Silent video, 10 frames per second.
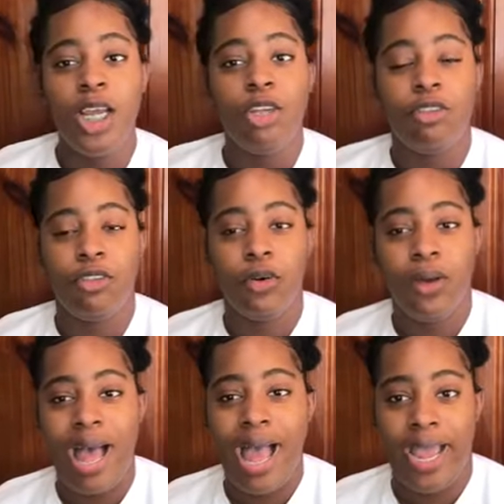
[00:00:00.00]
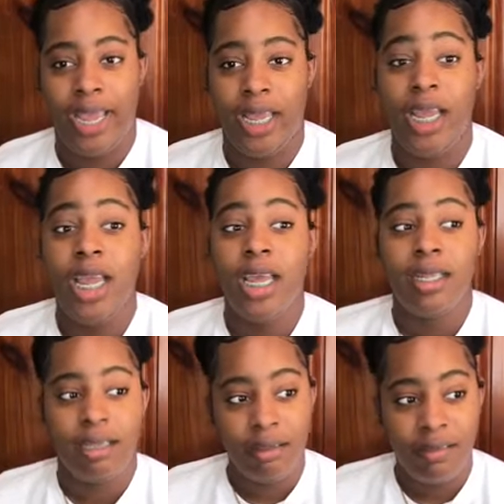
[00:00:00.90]
So I
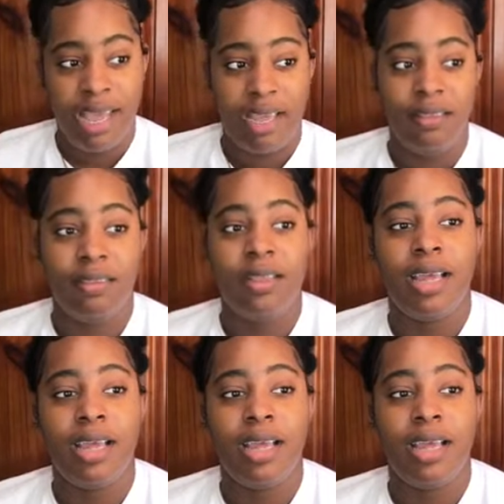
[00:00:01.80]
did the test,